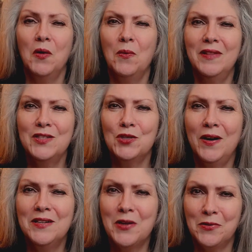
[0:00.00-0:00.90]
Well, let's try
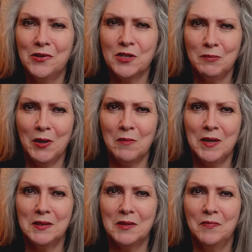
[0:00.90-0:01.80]
another
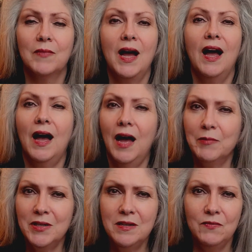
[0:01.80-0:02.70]
experiment. I'm
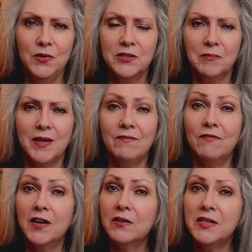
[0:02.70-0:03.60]
going to give you something
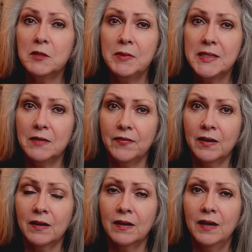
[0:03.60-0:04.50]
very
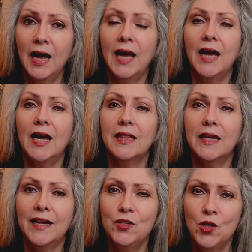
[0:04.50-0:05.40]
specific that
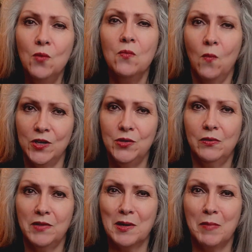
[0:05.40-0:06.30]
I don't want you to
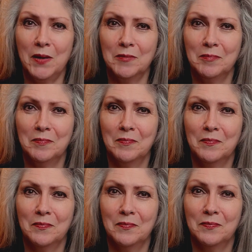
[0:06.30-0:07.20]
think about.
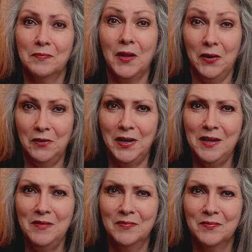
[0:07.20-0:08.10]
Are you ready?